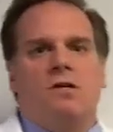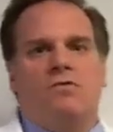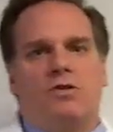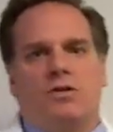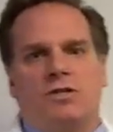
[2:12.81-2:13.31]

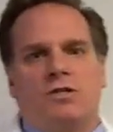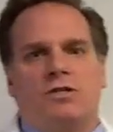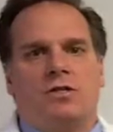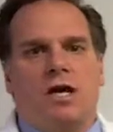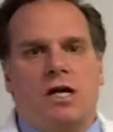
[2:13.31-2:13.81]

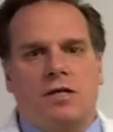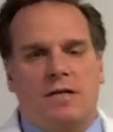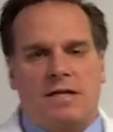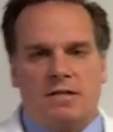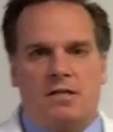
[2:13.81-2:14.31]
versus
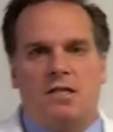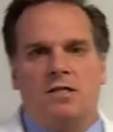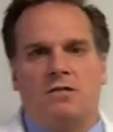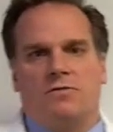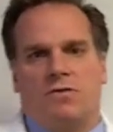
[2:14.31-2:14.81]
and
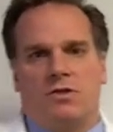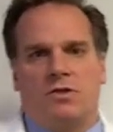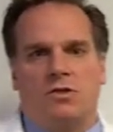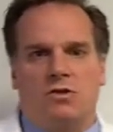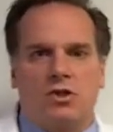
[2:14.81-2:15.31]
diseases
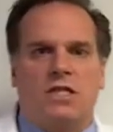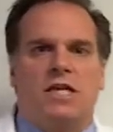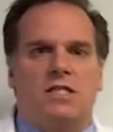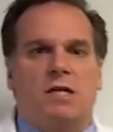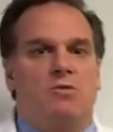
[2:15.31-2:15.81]
versus looking
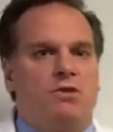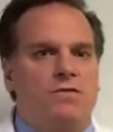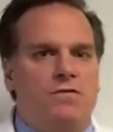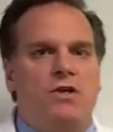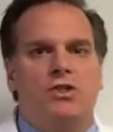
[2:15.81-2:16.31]
at someone's
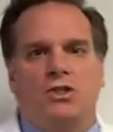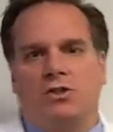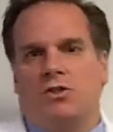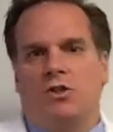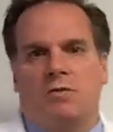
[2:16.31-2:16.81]
function
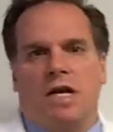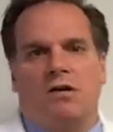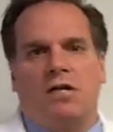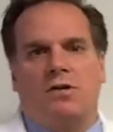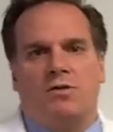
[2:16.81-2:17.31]
to determine
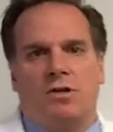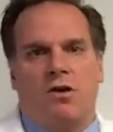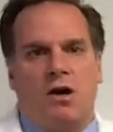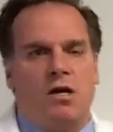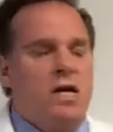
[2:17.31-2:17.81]
how healthy they
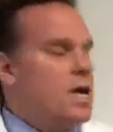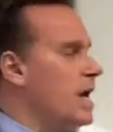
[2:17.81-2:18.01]
are.